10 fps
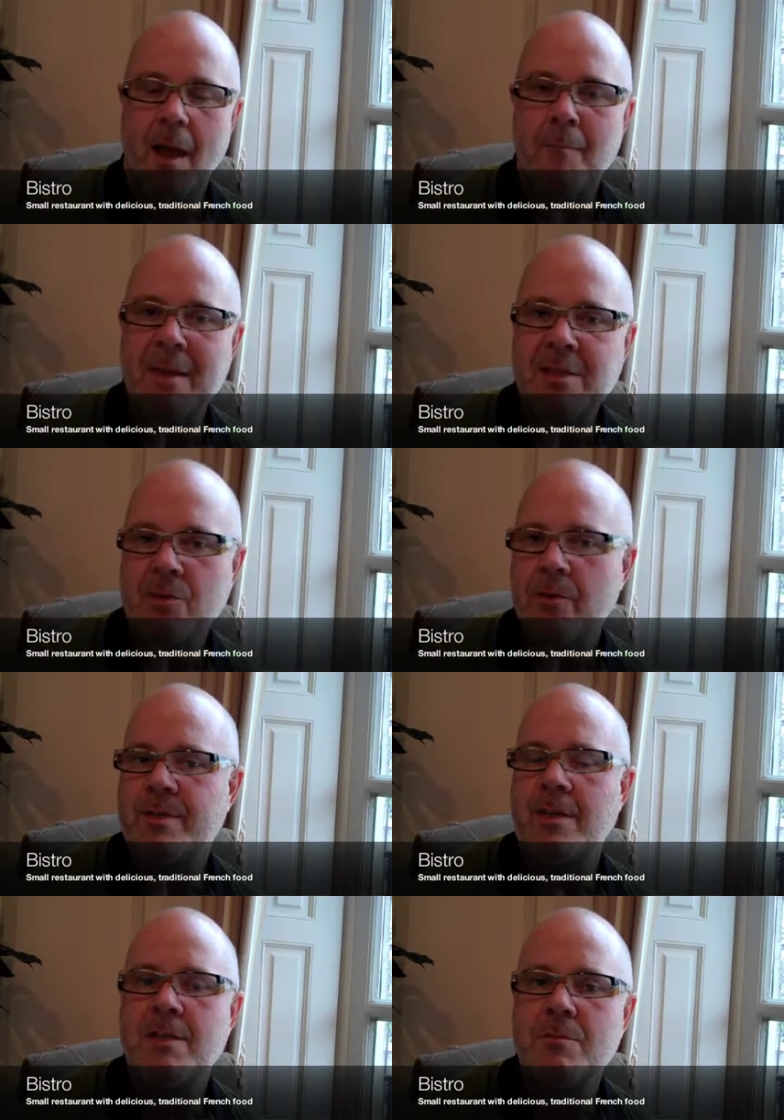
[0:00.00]
A bistro
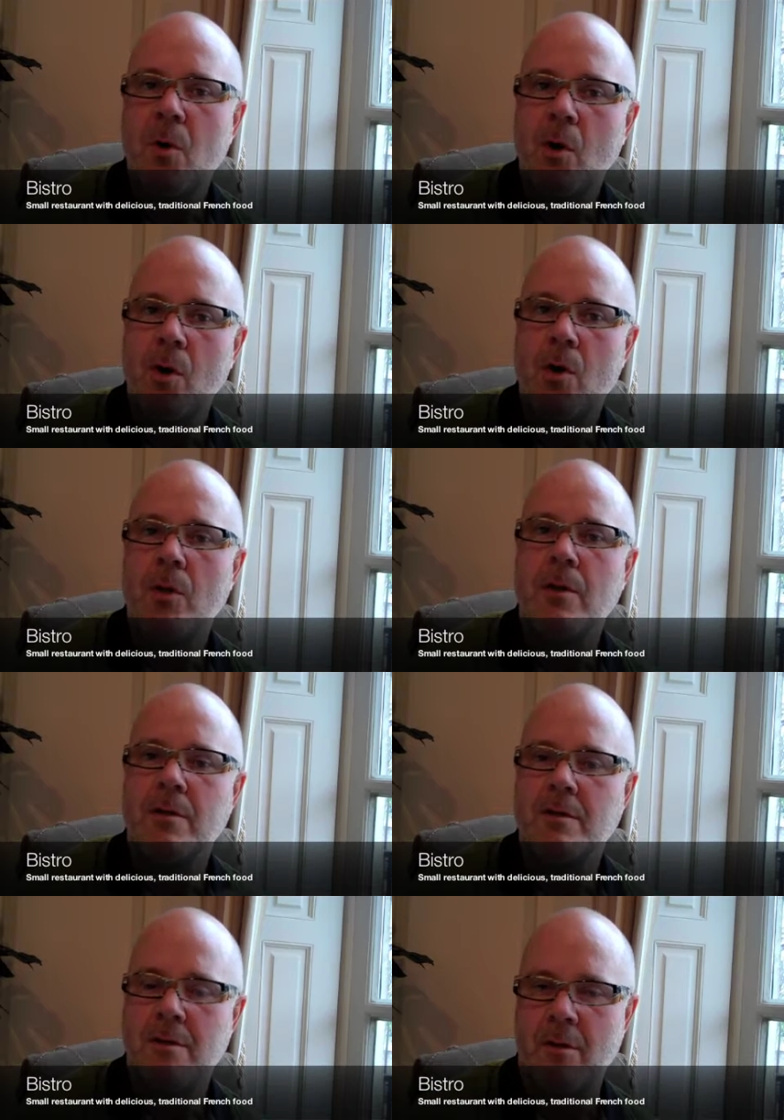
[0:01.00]
is a small
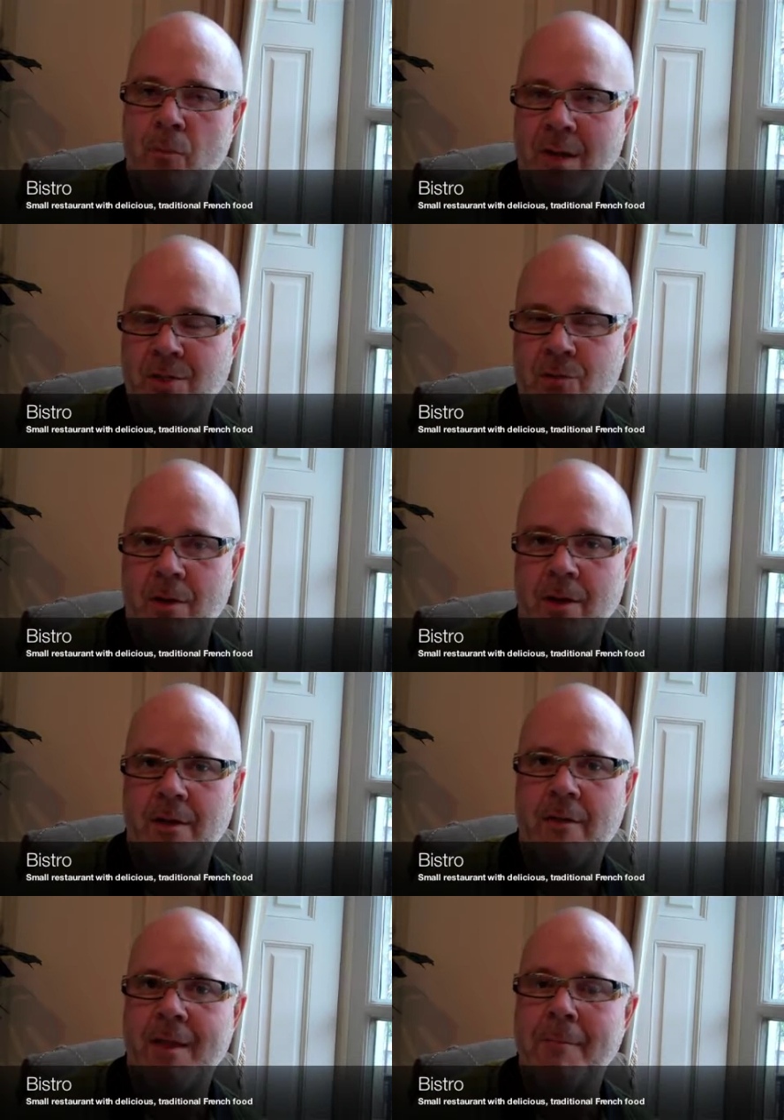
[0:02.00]

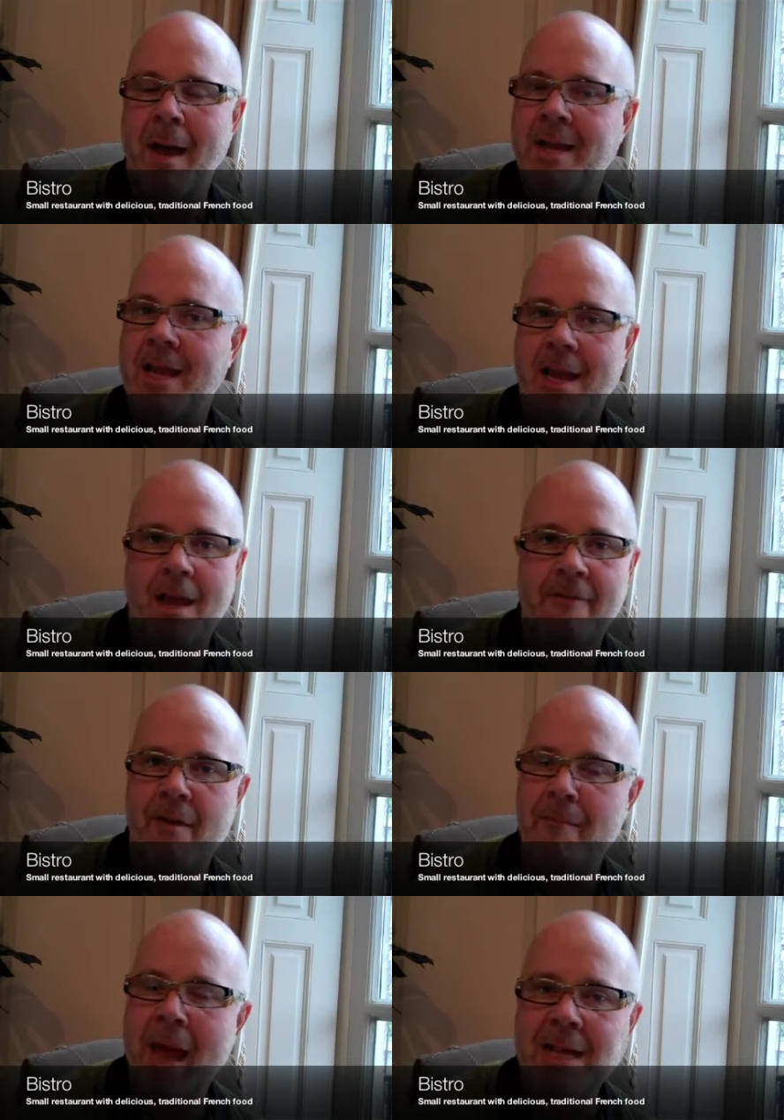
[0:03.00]
restaurant that might
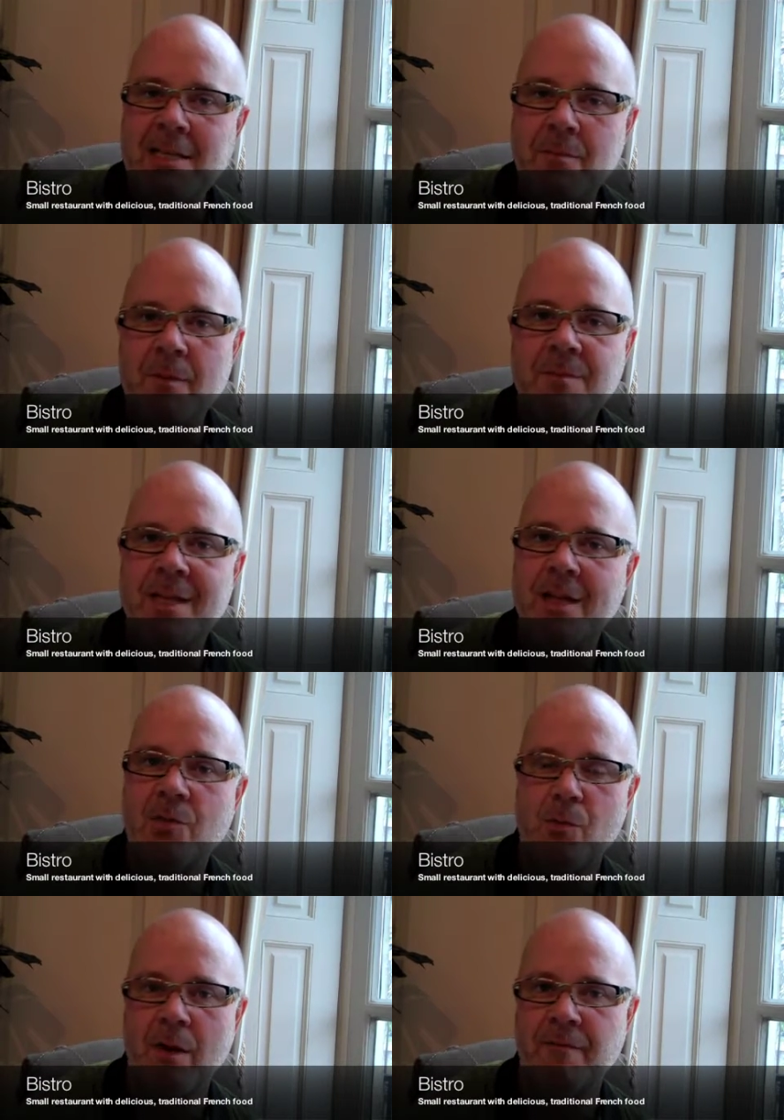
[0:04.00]
have maximum
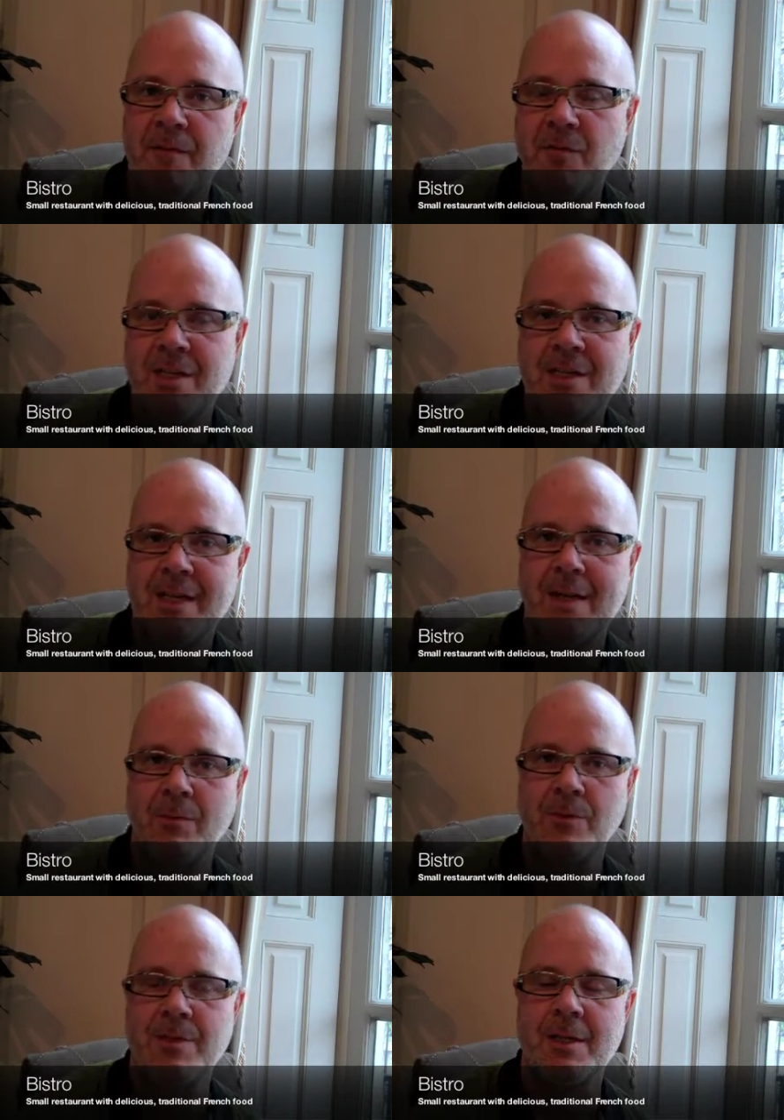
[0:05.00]
10, 12, 15
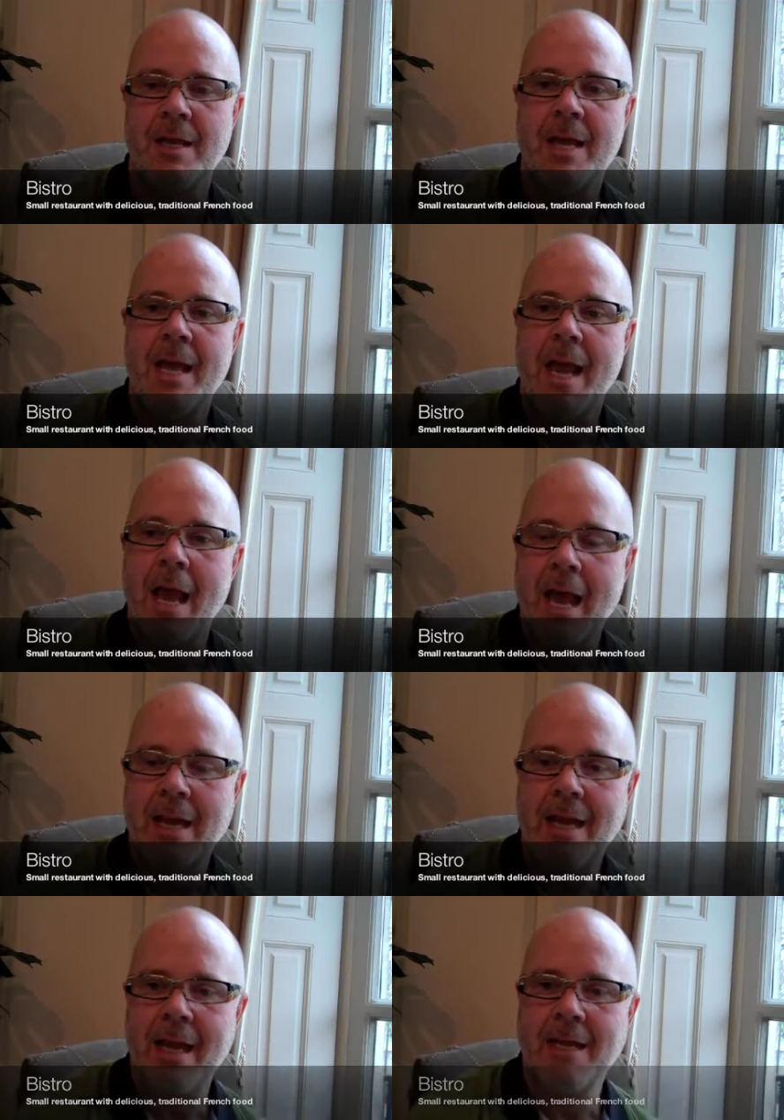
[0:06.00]
tables
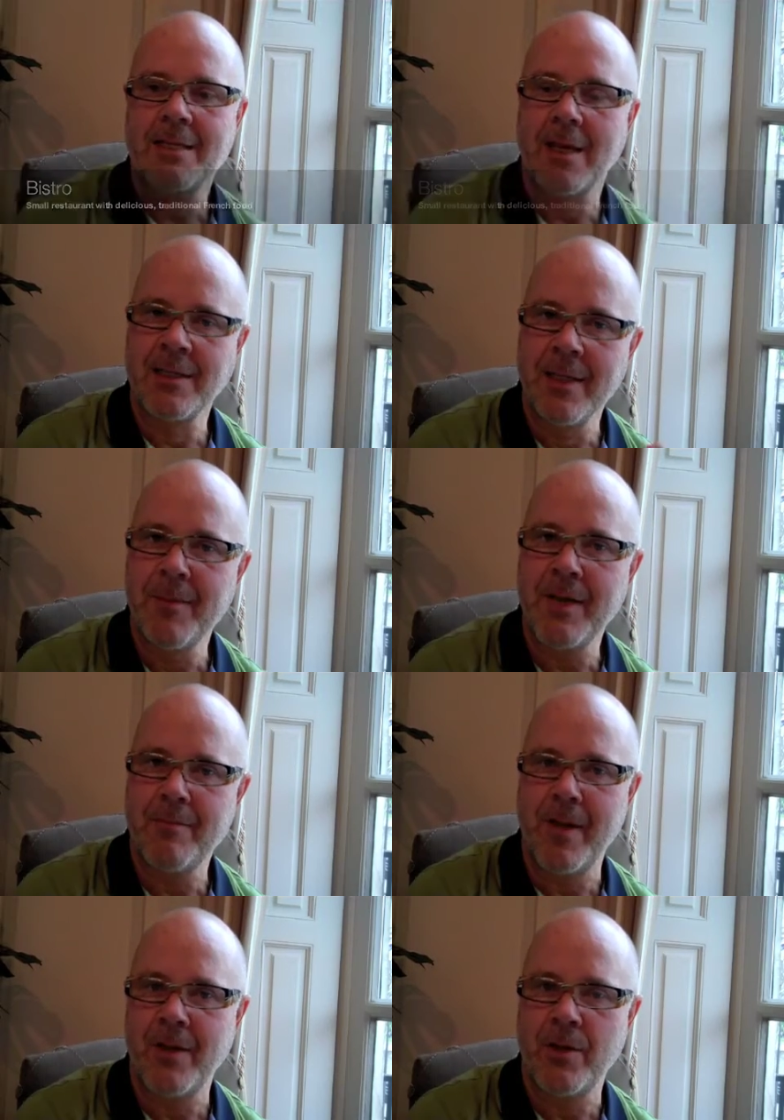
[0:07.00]
and has a
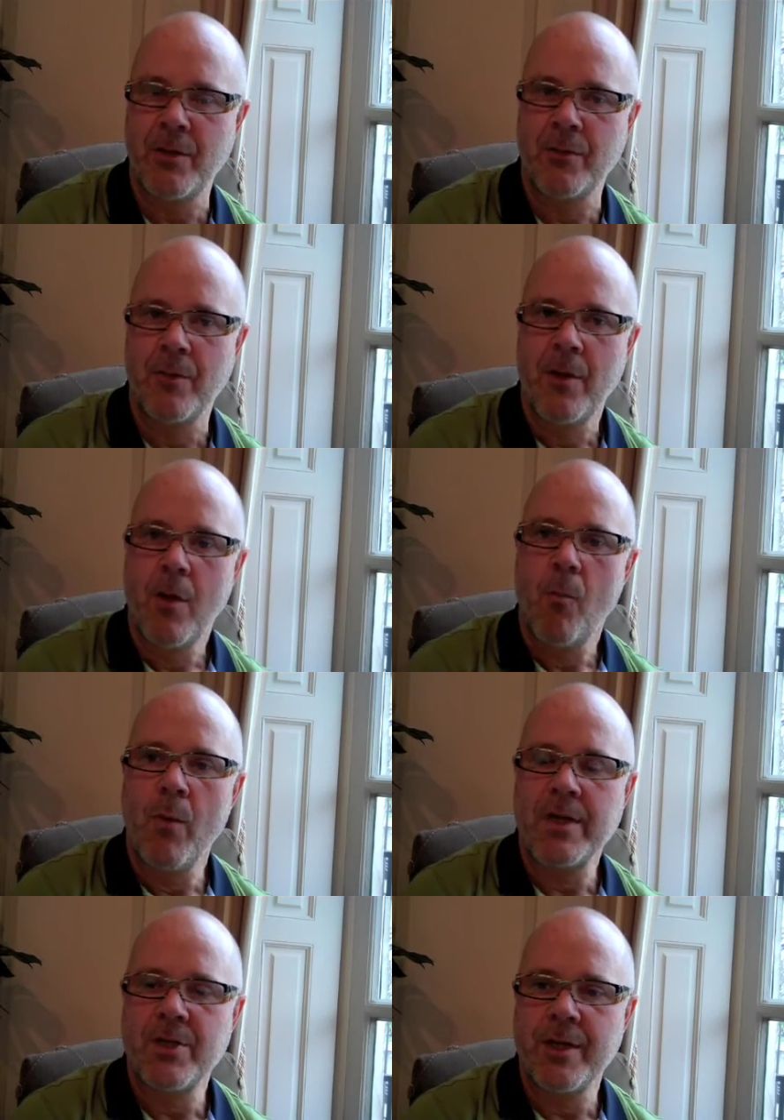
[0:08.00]
limited menu
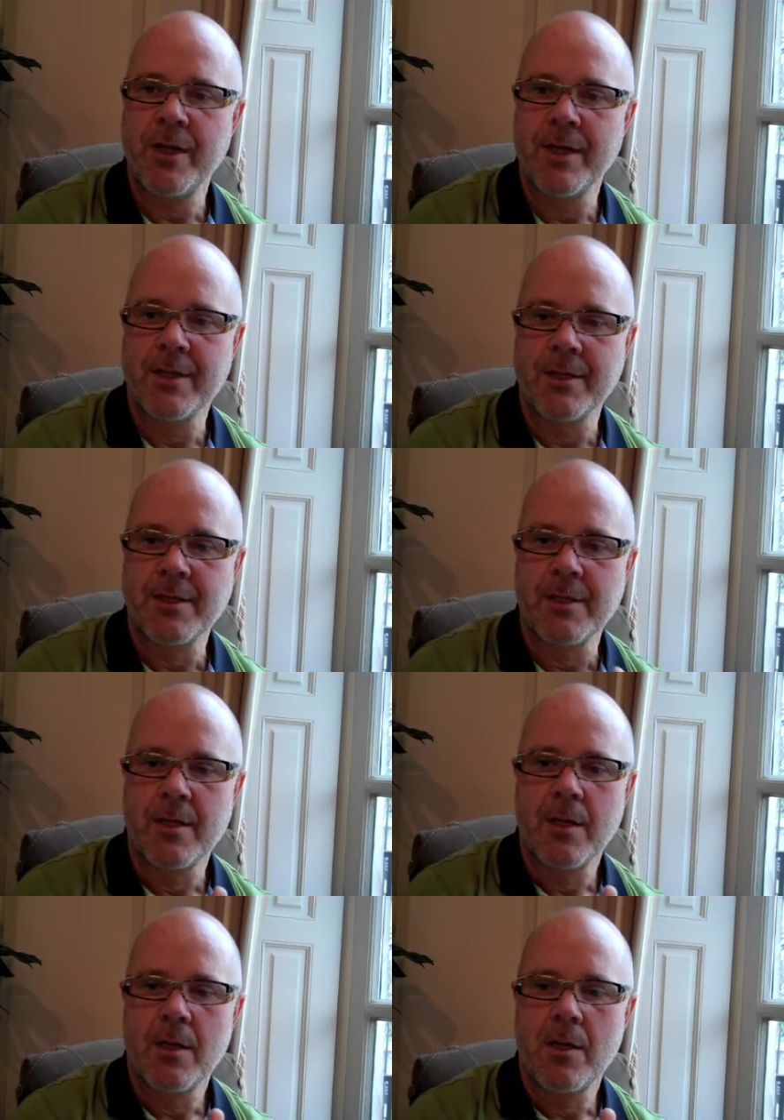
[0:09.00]
which is